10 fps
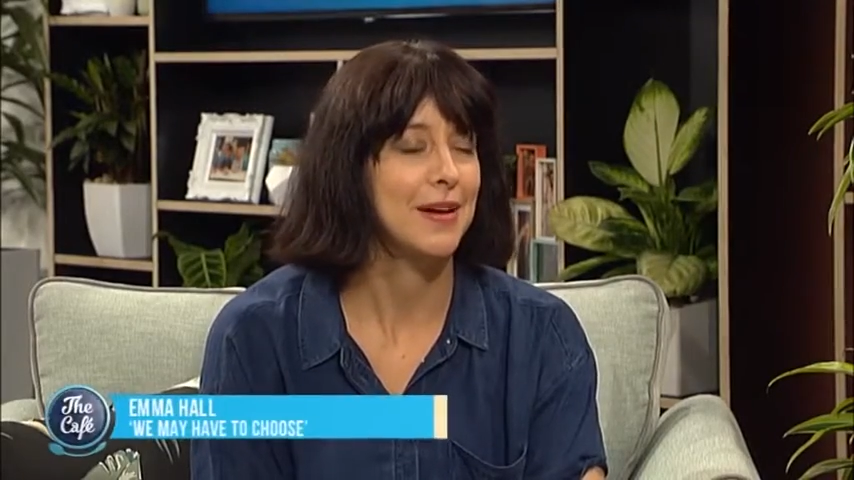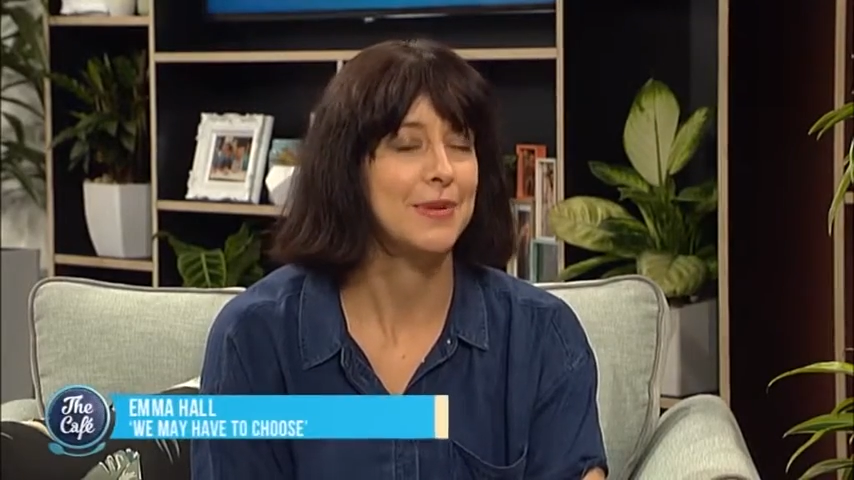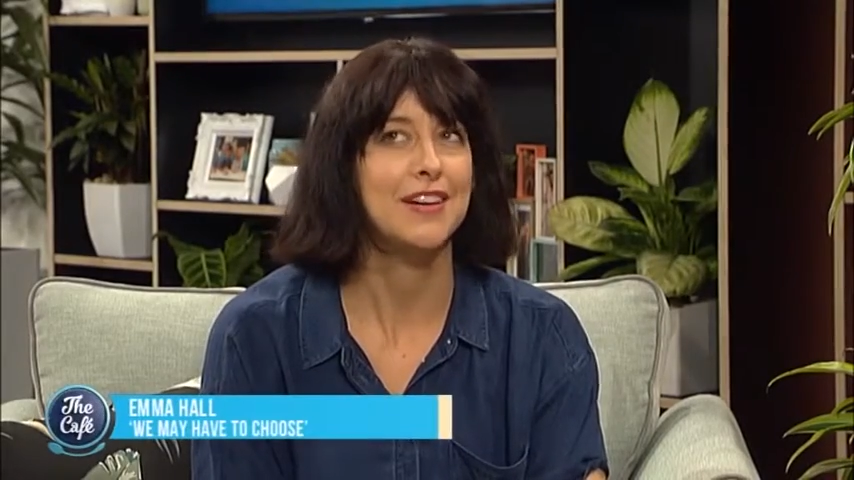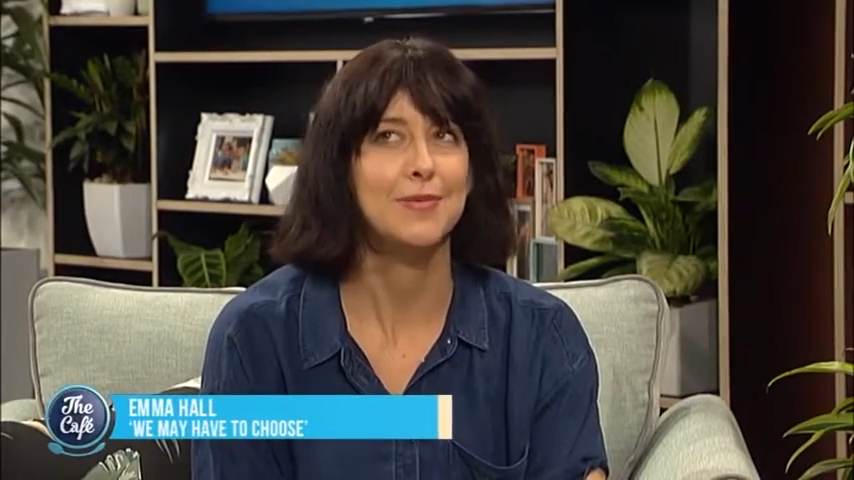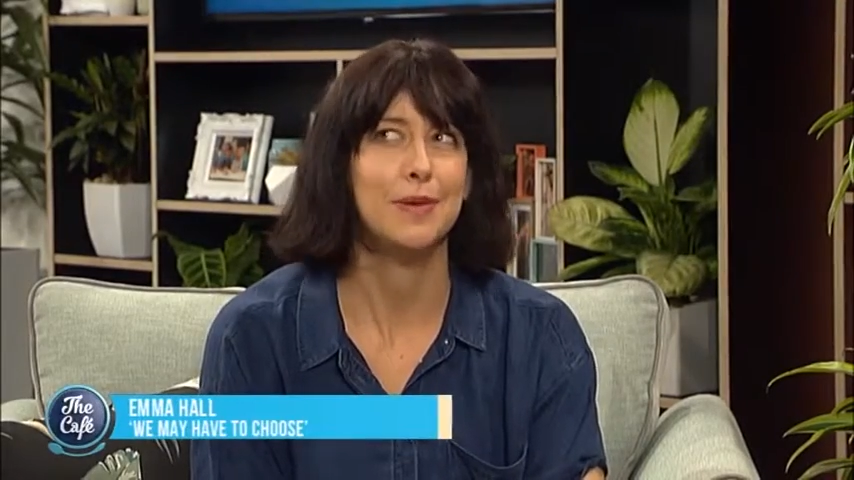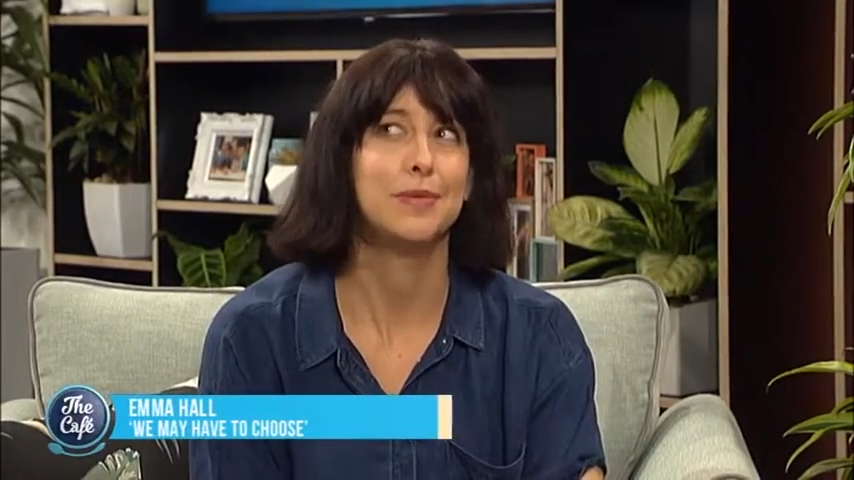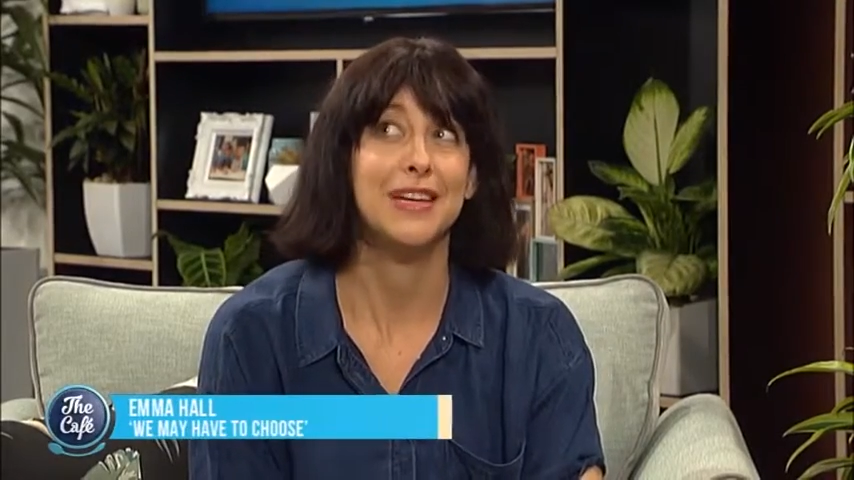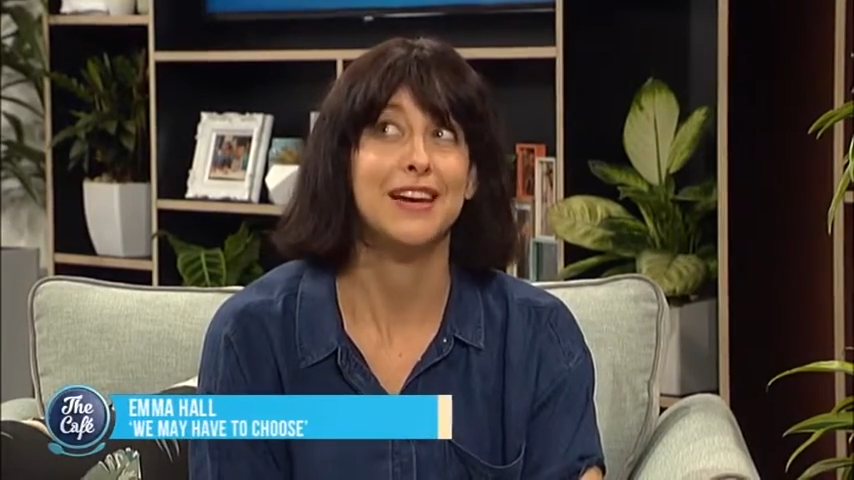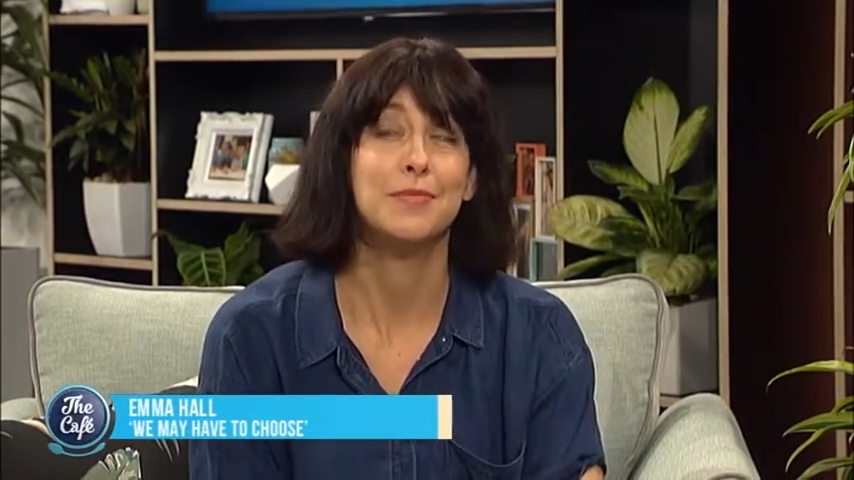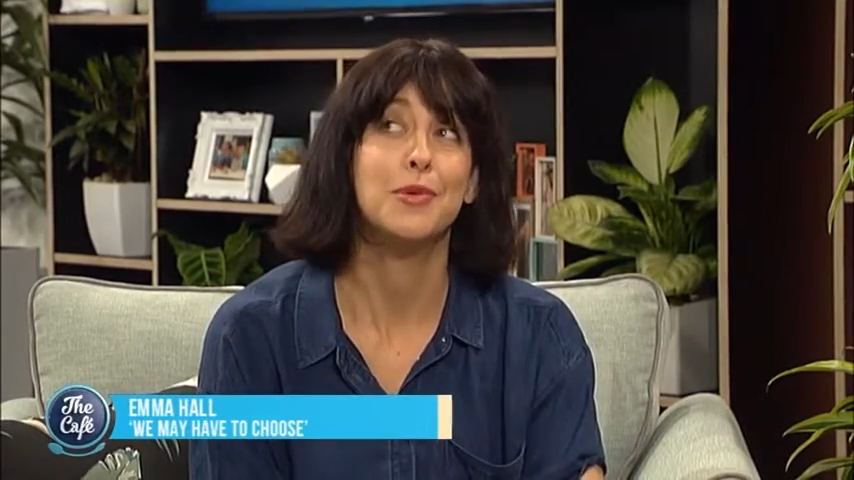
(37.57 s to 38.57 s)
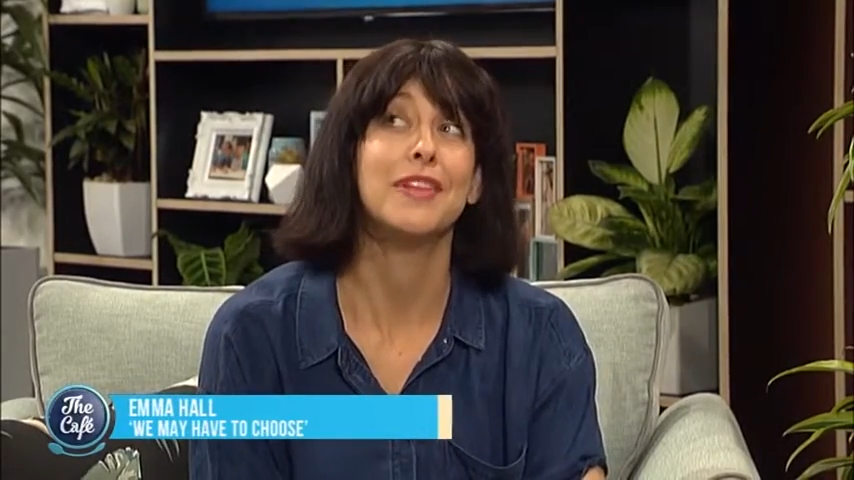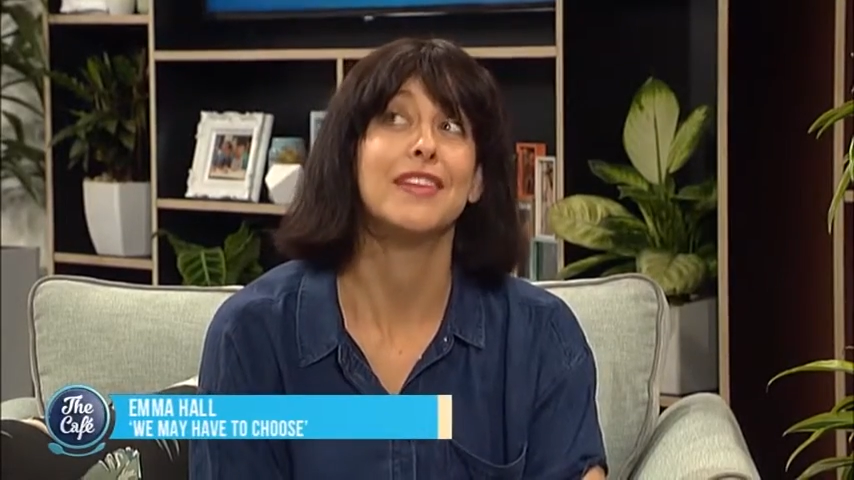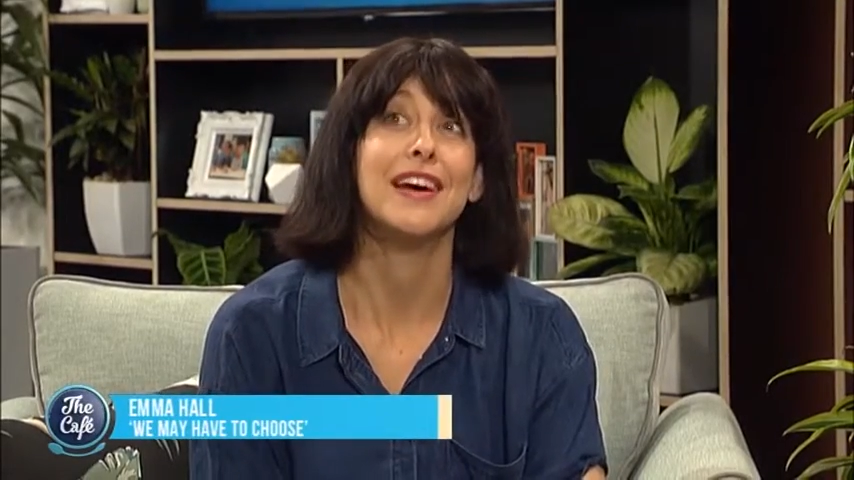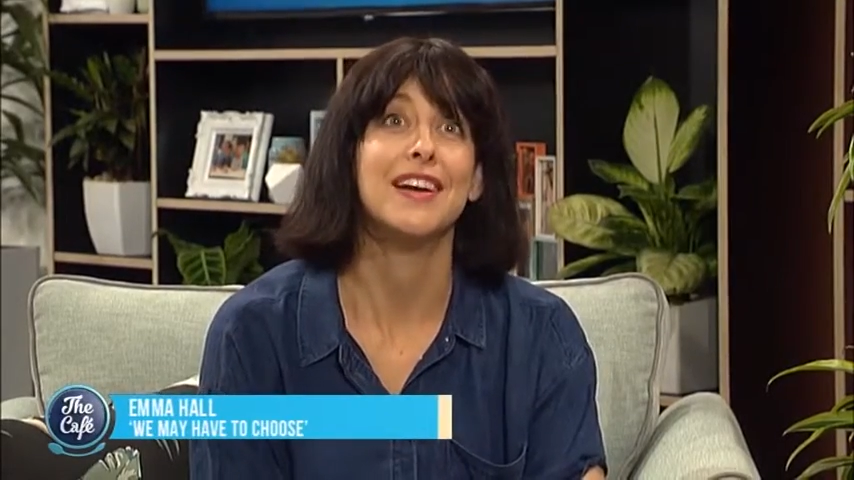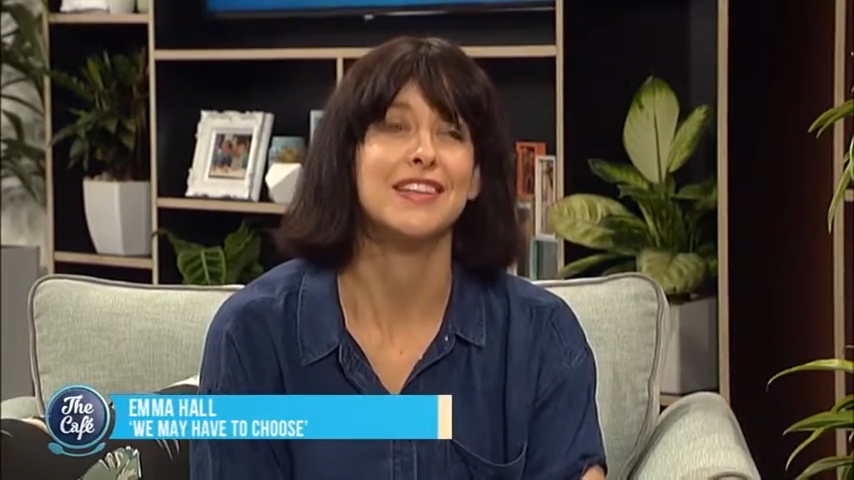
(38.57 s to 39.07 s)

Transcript: I mean, I probably have more than that.